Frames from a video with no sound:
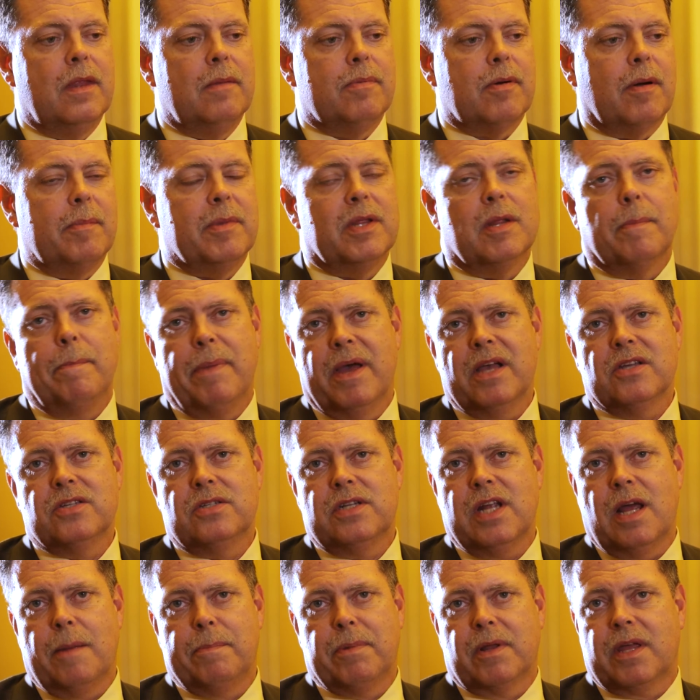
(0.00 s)
probably the
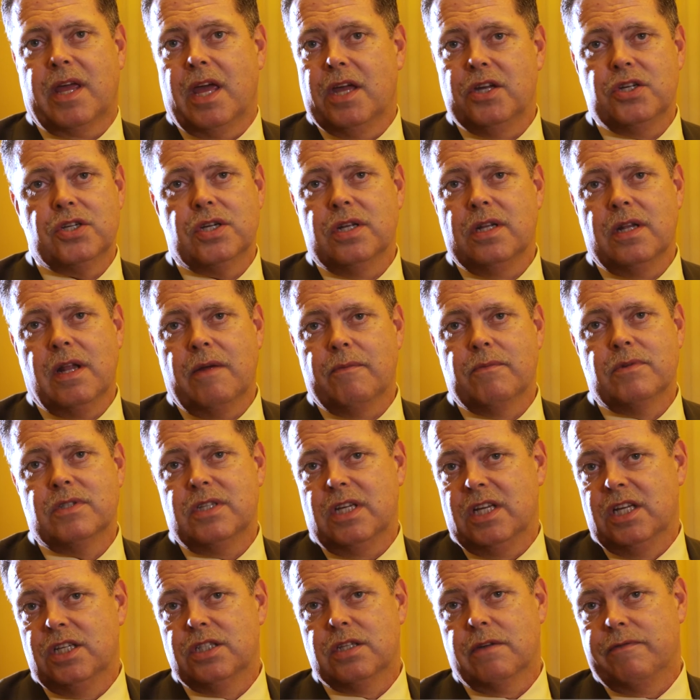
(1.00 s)
best application that was
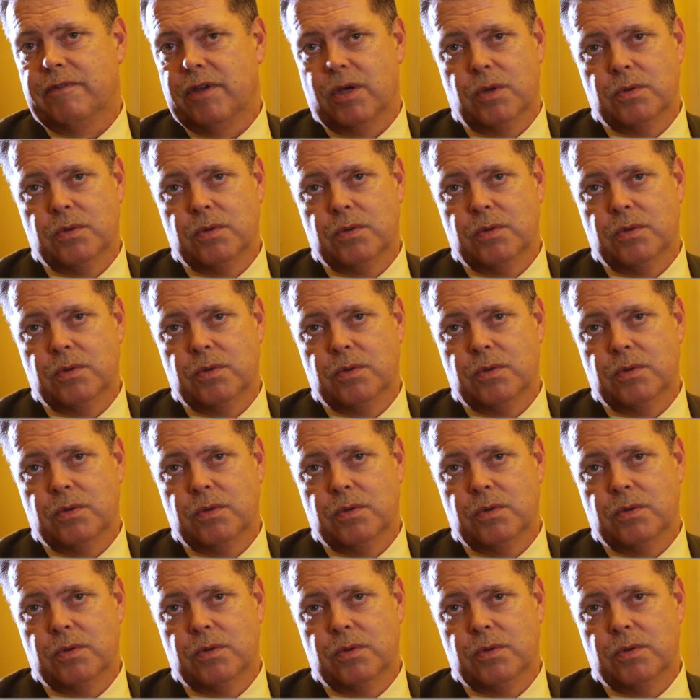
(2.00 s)
ease of